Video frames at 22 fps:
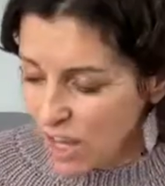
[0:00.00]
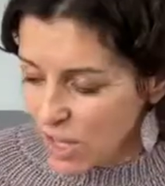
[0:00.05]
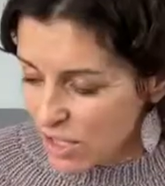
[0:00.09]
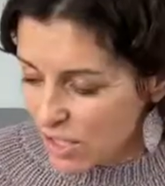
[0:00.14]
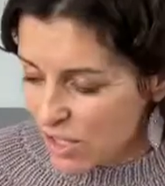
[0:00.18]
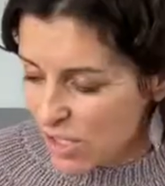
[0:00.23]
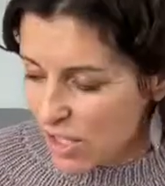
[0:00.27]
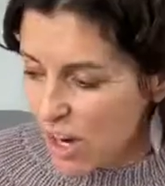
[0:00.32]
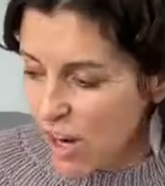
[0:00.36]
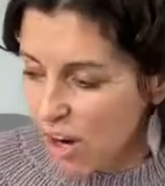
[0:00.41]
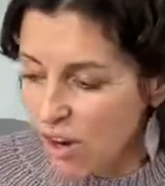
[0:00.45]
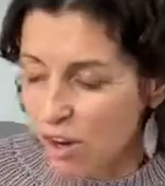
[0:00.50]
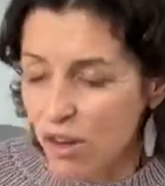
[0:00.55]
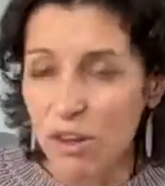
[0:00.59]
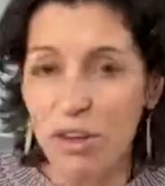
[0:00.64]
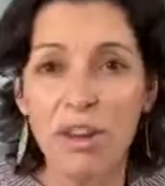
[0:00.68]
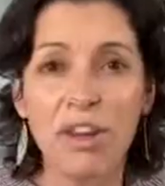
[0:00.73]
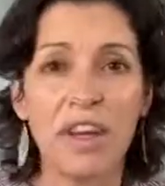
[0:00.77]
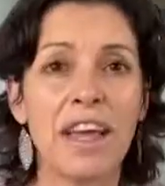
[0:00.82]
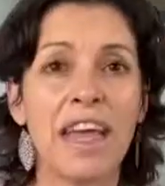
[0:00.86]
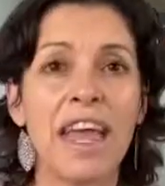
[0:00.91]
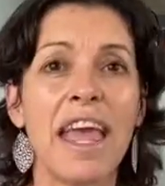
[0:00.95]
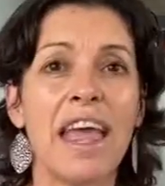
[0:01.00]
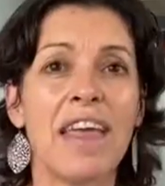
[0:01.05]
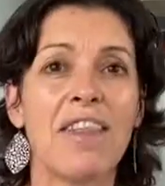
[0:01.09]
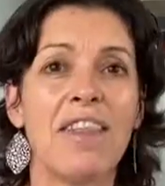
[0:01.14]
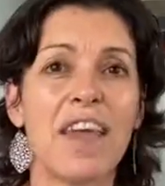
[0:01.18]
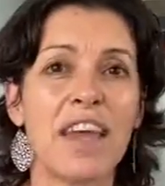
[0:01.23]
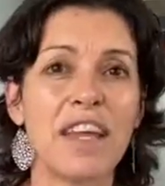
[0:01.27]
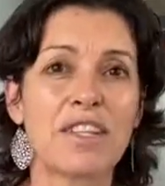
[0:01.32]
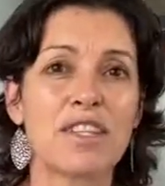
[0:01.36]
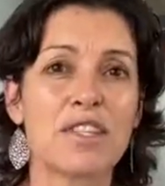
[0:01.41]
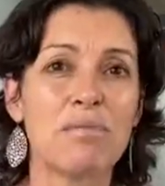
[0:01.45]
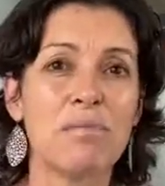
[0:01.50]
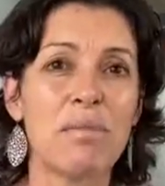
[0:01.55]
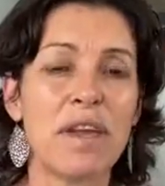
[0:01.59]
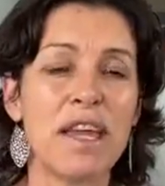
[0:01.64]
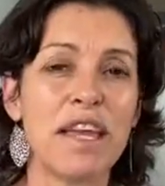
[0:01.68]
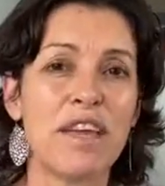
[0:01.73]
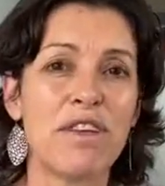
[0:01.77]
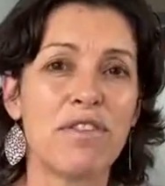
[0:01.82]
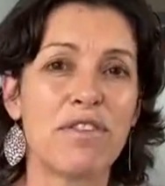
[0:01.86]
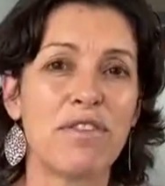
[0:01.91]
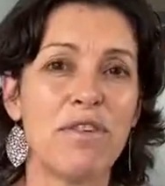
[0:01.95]
So that's
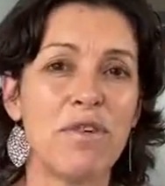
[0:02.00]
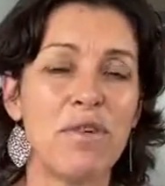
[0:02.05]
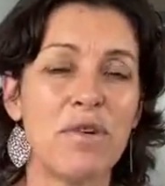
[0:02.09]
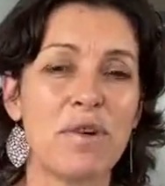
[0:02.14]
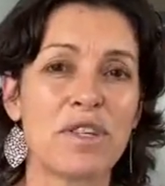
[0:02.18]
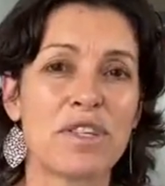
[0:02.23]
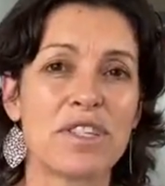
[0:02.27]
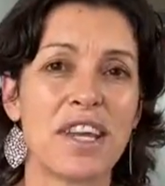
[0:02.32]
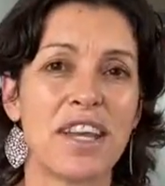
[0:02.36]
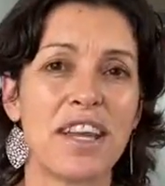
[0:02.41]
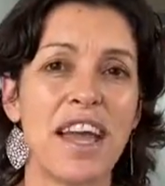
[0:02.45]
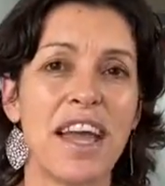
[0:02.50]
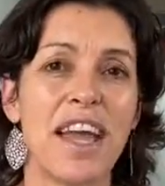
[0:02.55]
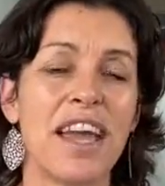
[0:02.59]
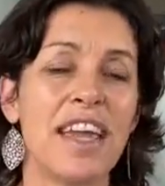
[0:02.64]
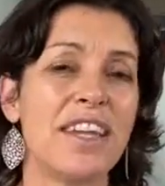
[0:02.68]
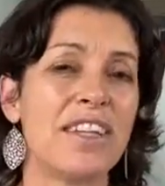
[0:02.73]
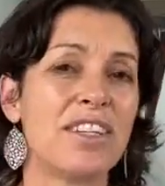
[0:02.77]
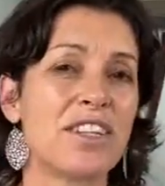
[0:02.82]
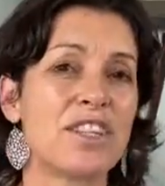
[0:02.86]
me for today.